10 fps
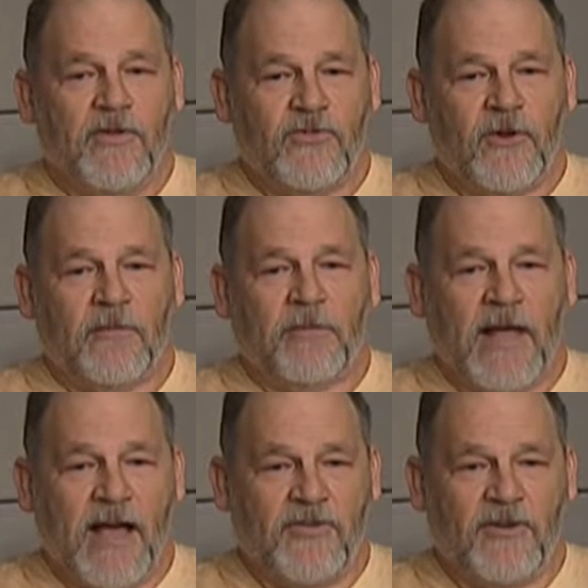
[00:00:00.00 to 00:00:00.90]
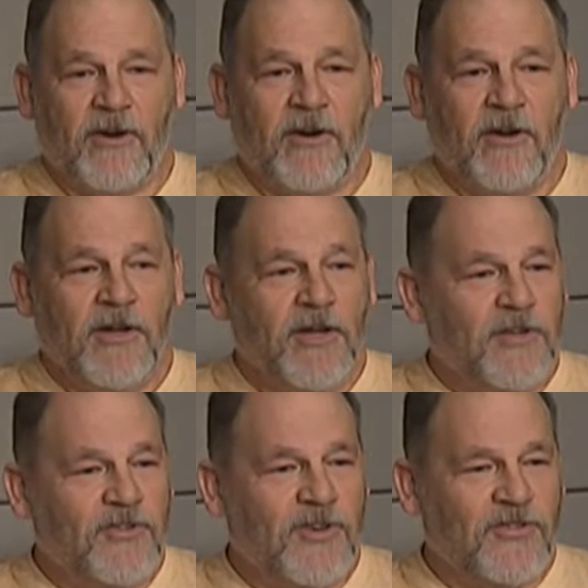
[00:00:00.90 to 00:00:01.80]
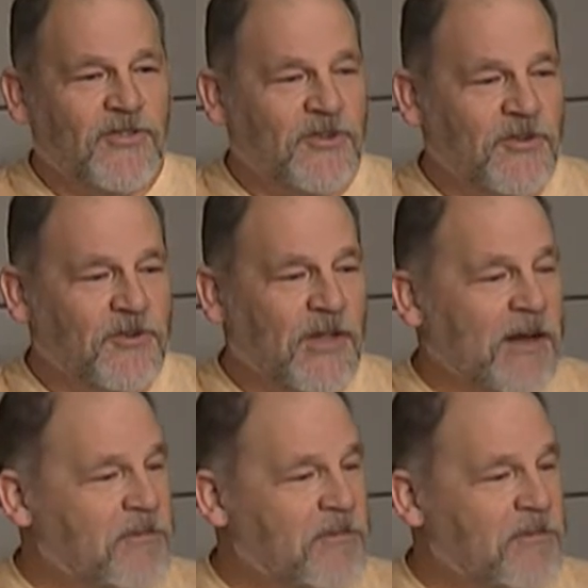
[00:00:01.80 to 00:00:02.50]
syrup last year just to let